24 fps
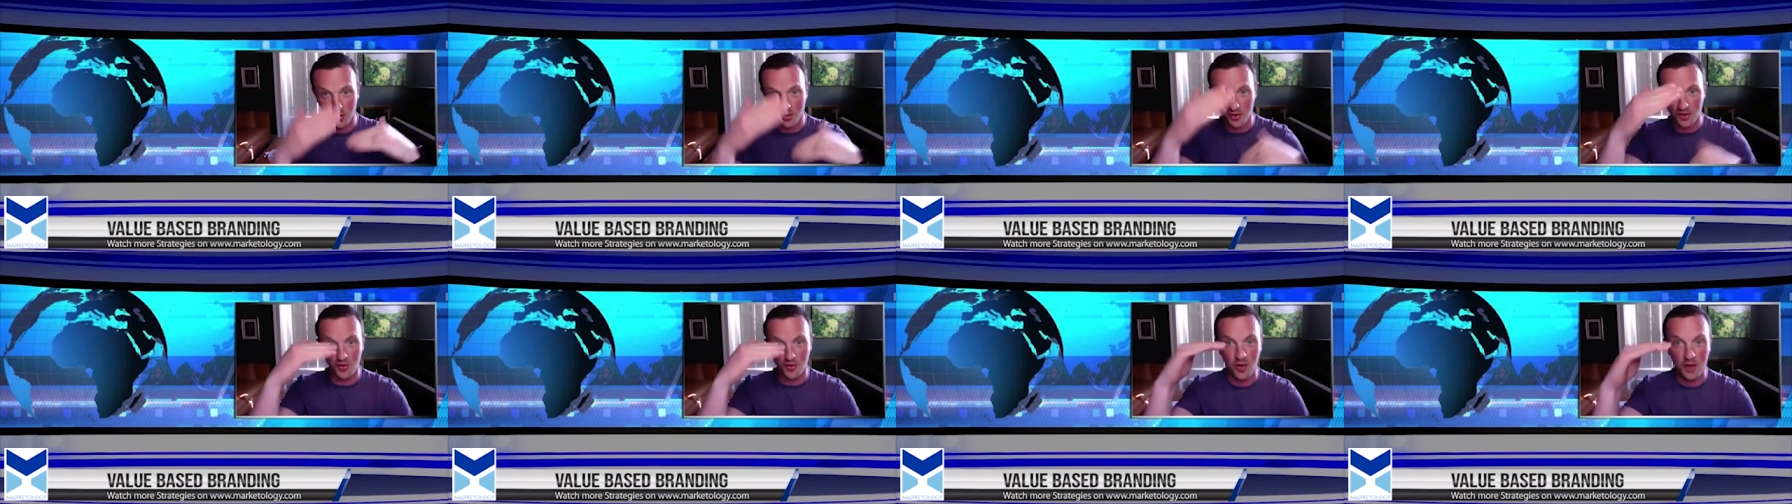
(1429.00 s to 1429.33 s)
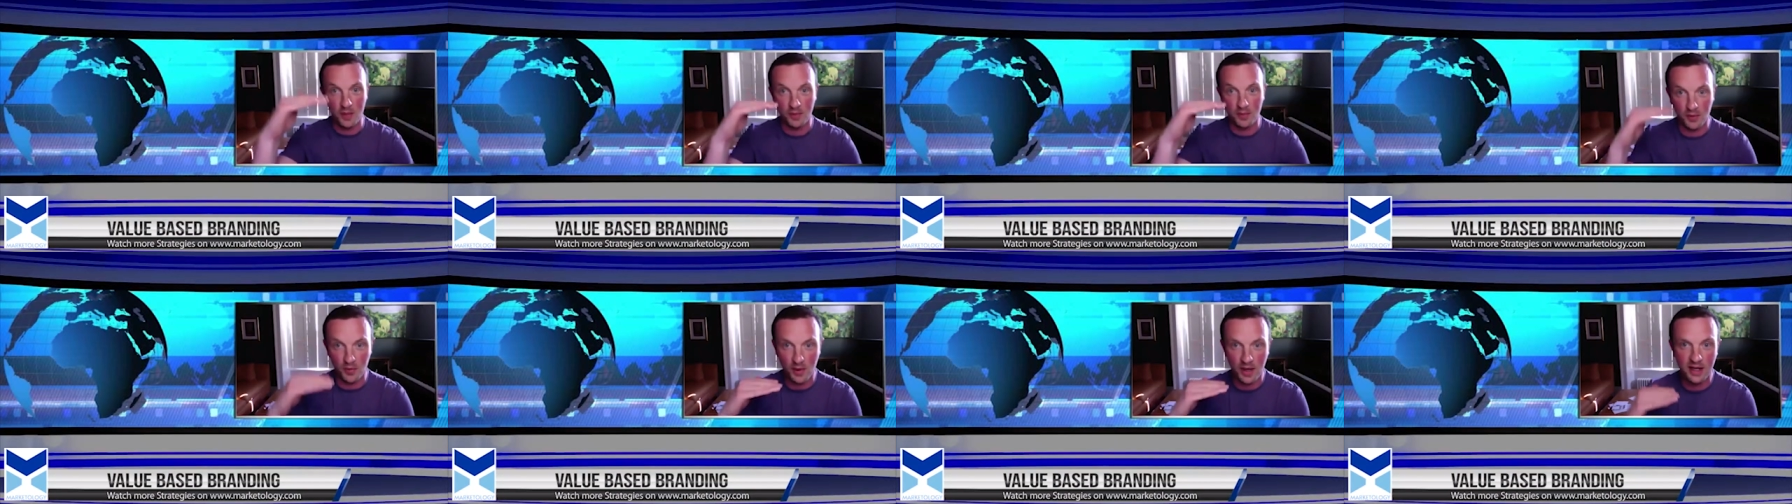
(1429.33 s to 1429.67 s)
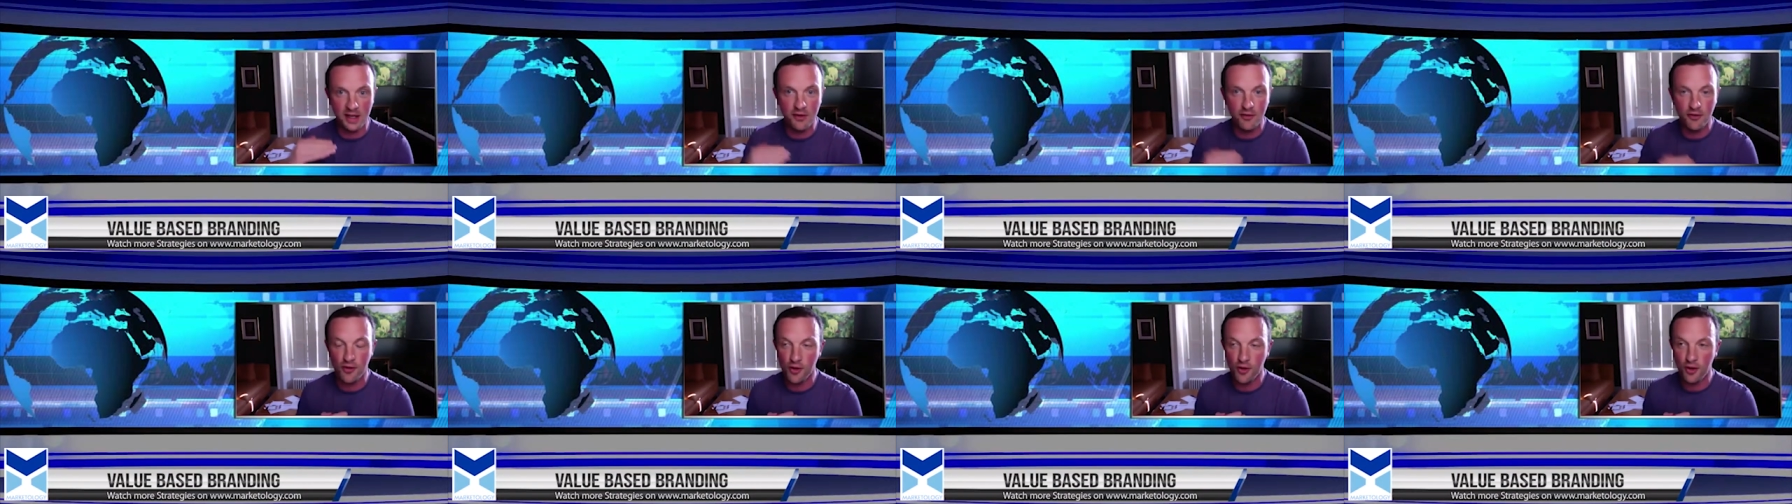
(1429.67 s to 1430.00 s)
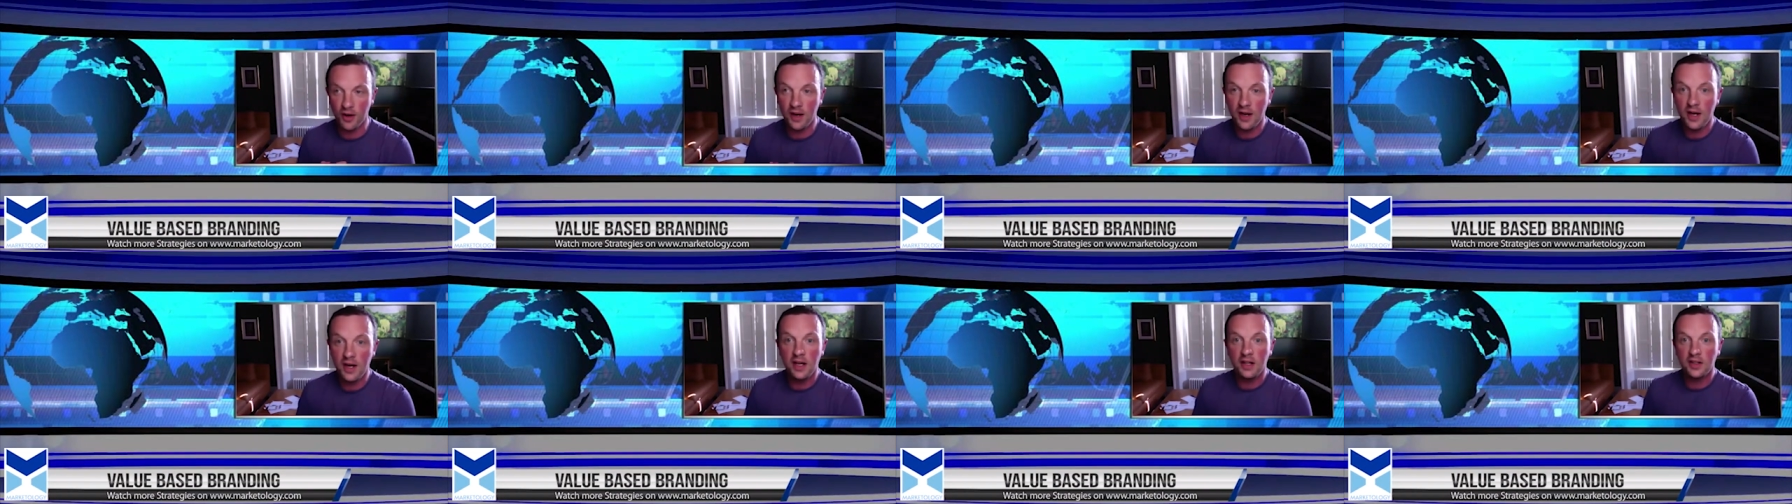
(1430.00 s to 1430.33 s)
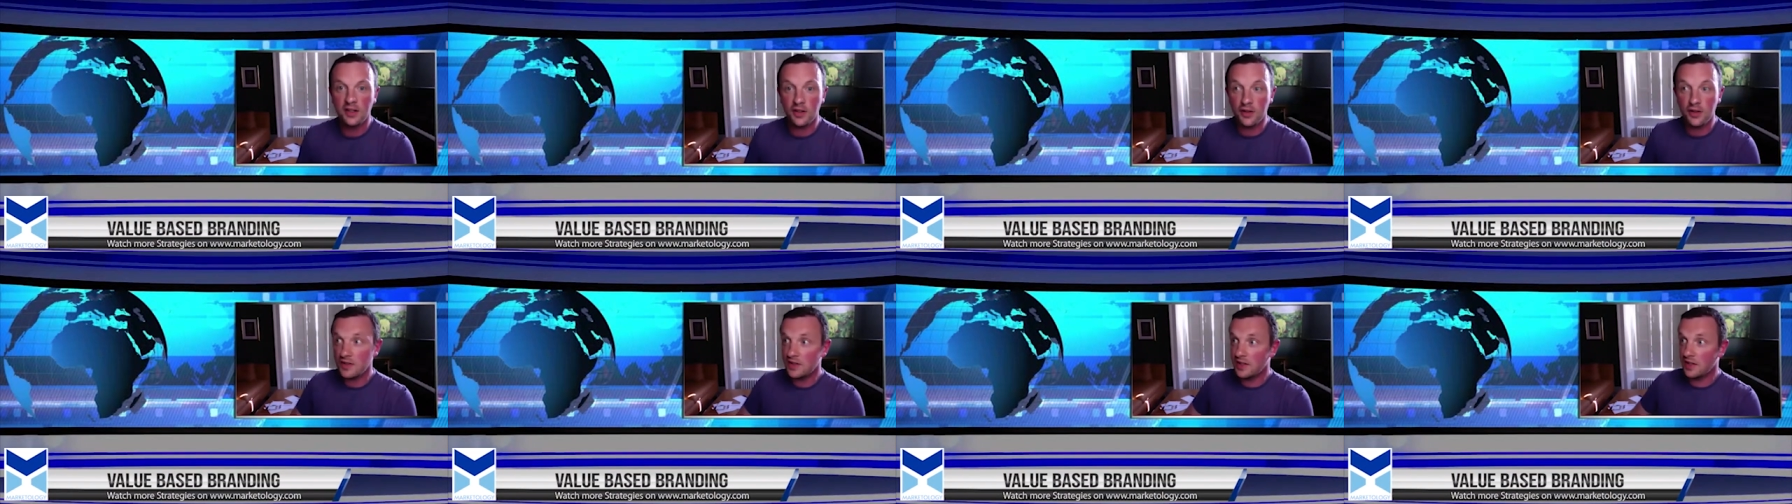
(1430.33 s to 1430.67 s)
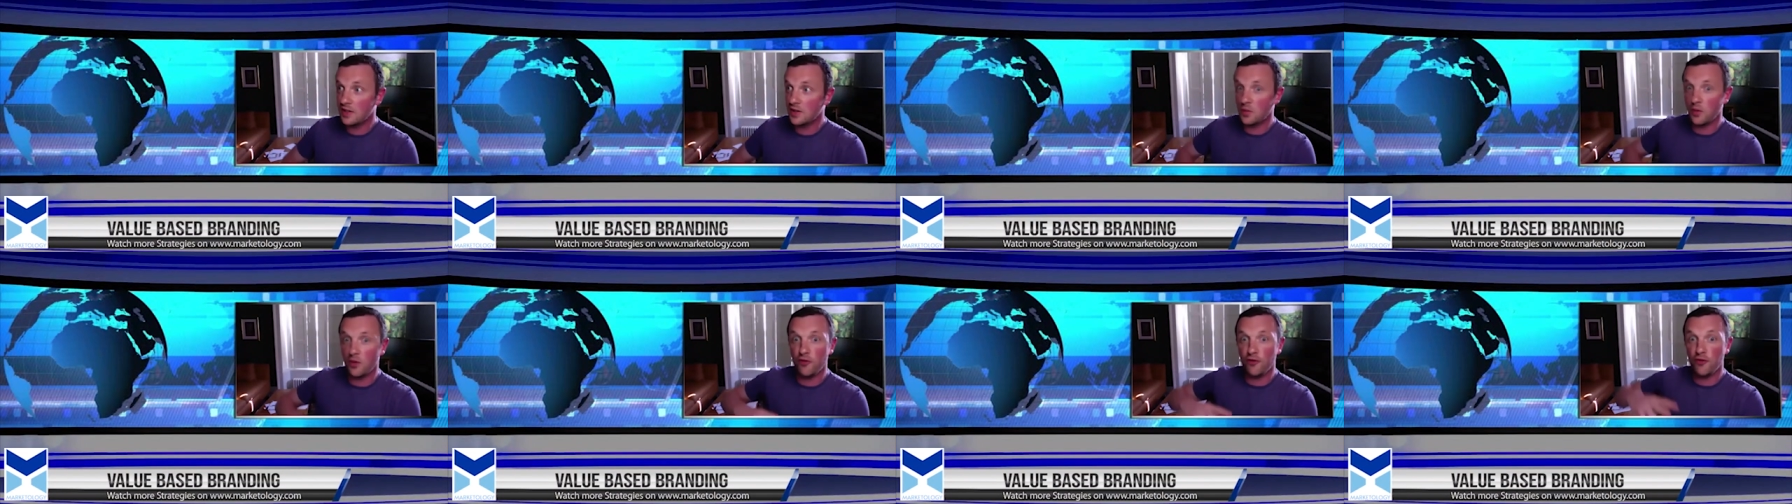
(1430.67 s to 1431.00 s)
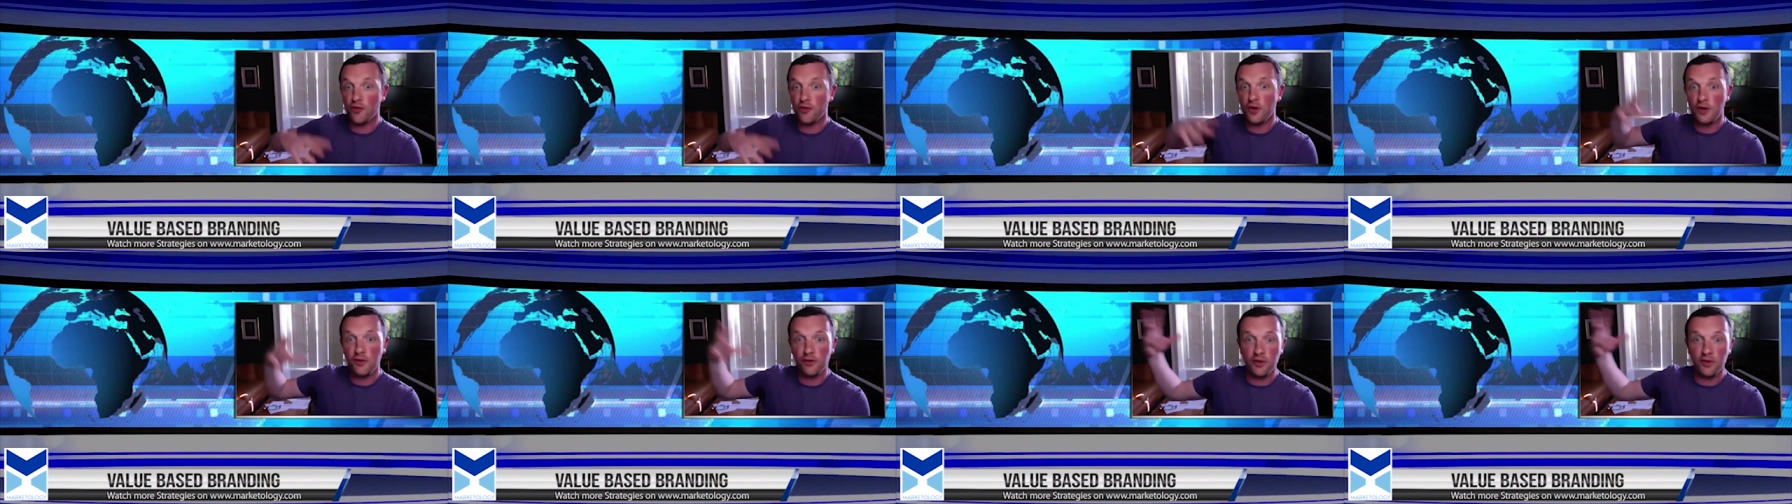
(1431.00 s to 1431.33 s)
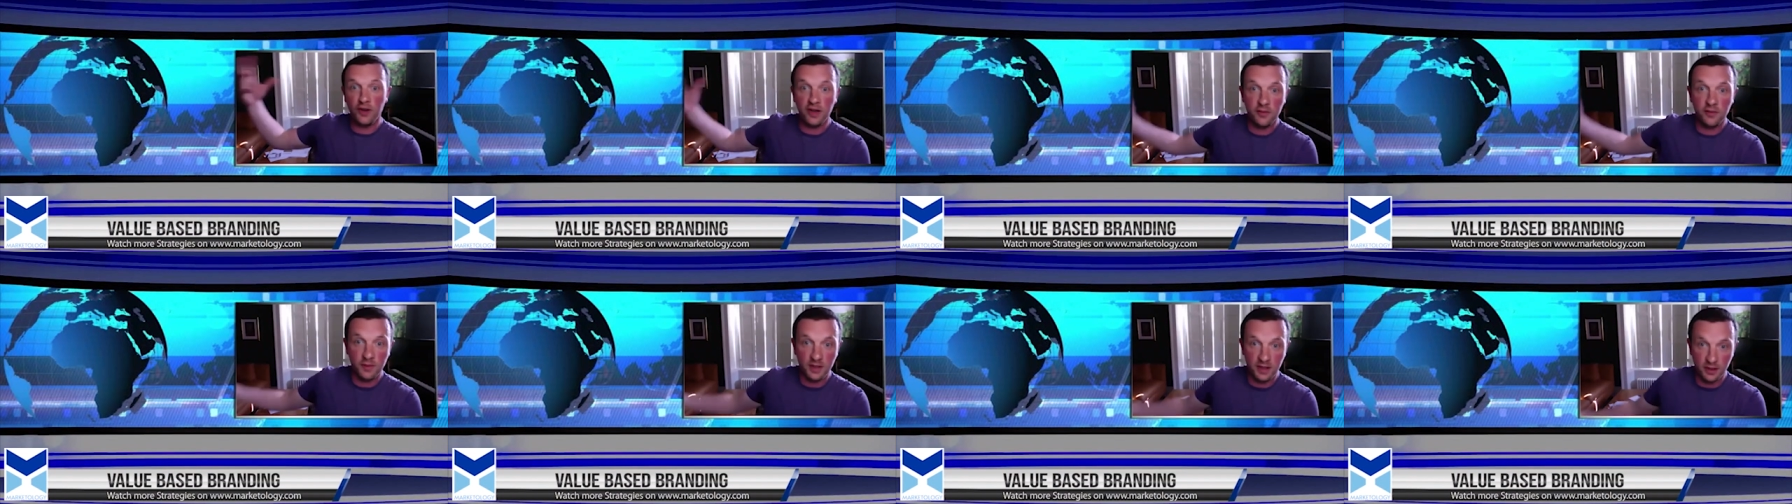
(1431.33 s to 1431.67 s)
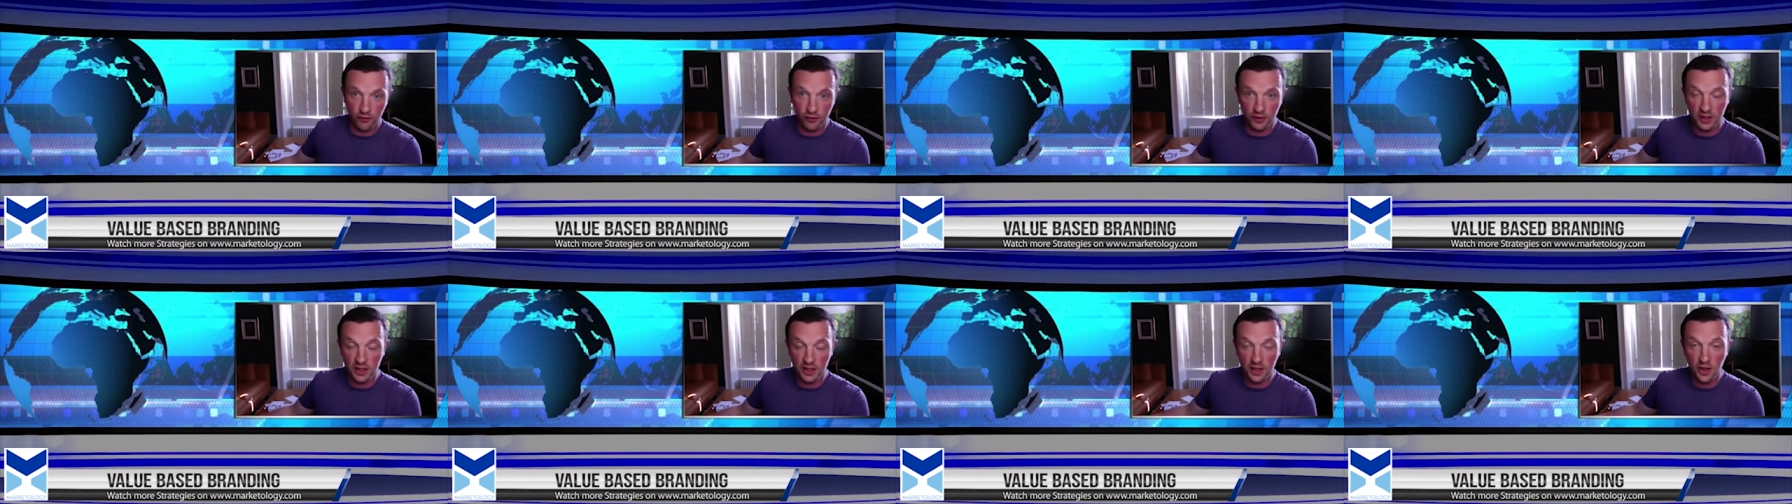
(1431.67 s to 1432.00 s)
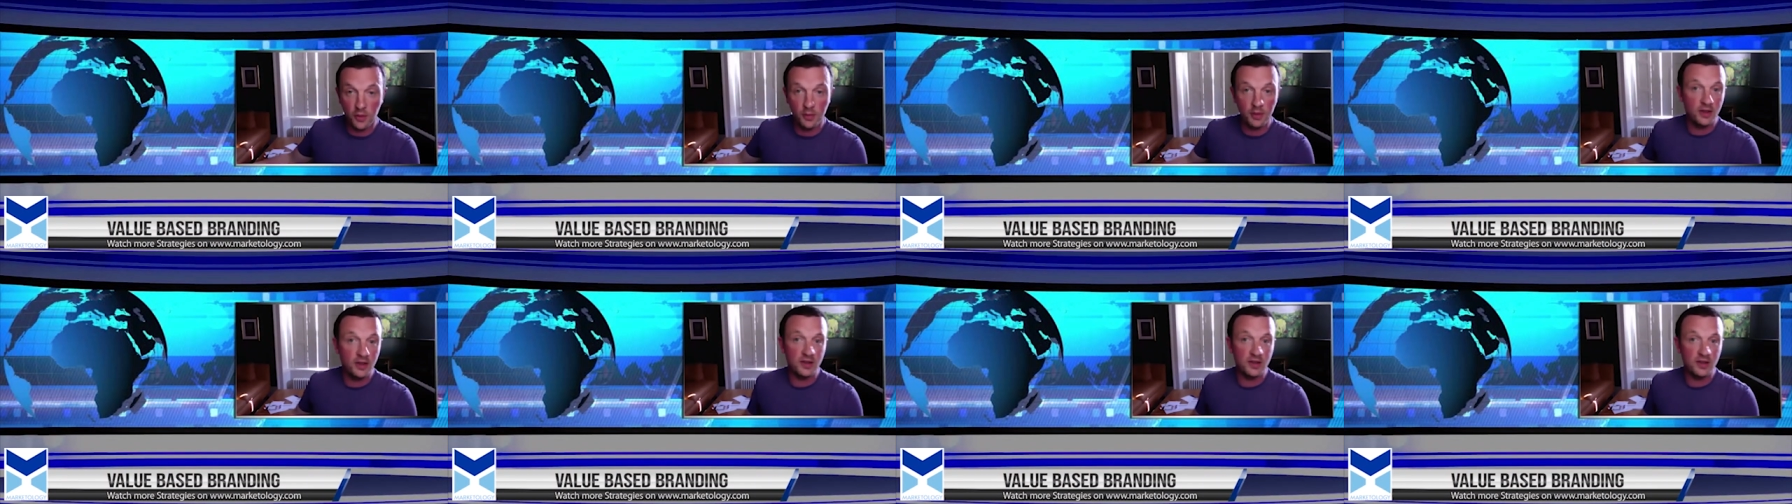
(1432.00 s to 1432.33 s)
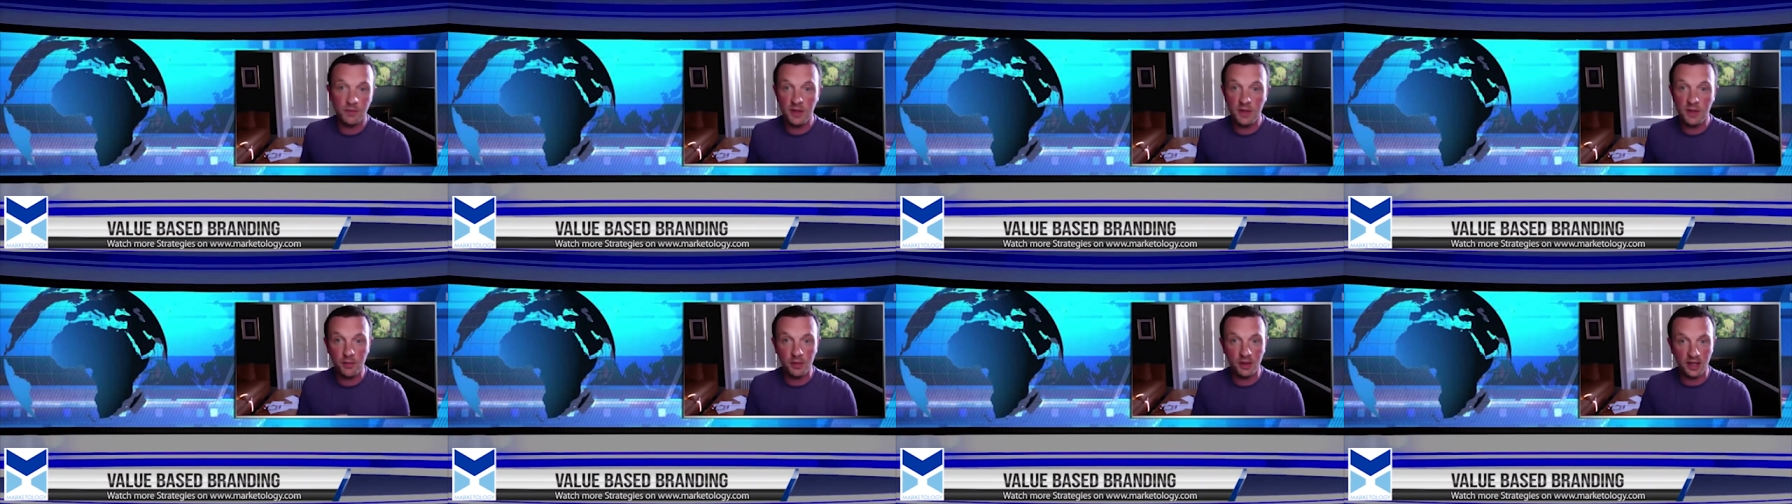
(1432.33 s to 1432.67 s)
script ready for turns into a 45-minute video because people